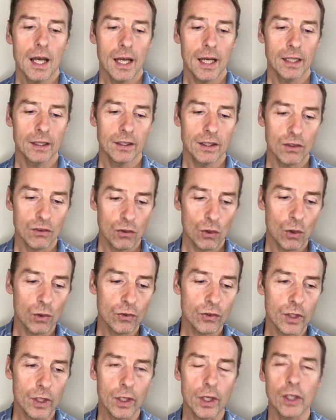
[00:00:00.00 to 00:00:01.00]
and it's
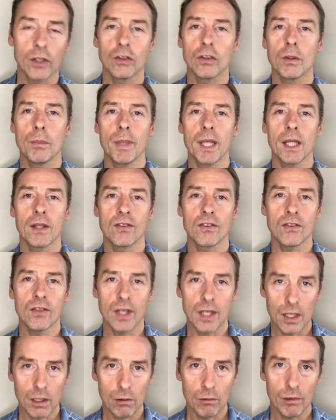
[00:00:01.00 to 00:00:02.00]
also going to be a
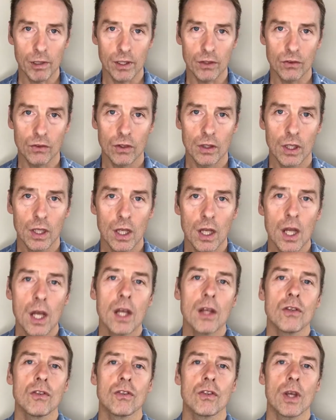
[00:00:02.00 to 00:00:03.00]
series.
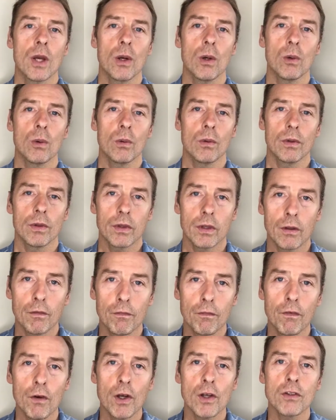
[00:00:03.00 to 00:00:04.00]
So the
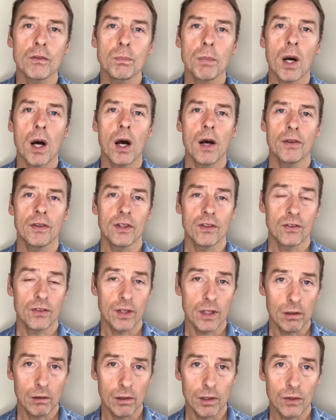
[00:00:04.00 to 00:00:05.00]
first part of the
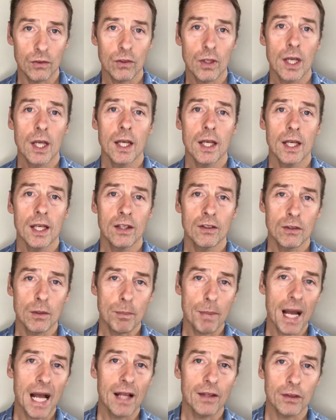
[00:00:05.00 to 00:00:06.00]
series is
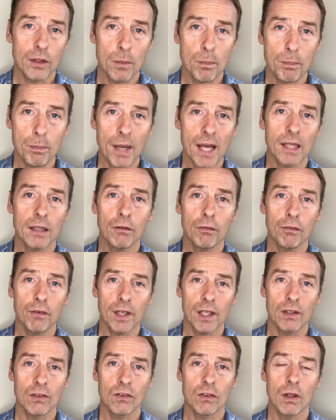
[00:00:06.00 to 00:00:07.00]
about the
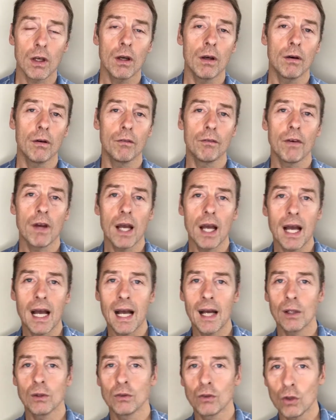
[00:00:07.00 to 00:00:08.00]
benefits of
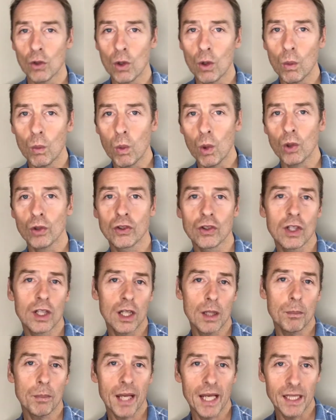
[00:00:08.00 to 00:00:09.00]
outdoor
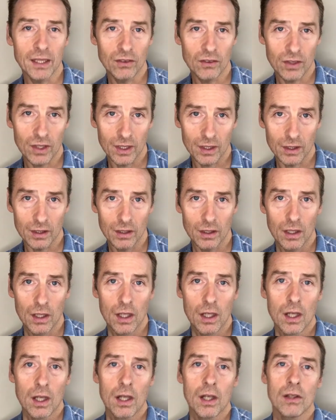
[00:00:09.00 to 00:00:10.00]
watercolor painting.
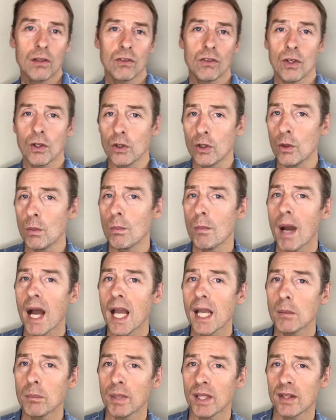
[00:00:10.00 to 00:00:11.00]
So you
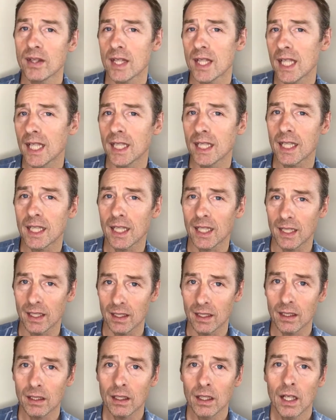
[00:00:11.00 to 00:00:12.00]
might be
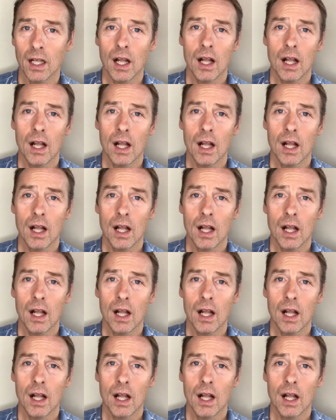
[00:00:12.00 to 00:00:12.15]
thinking,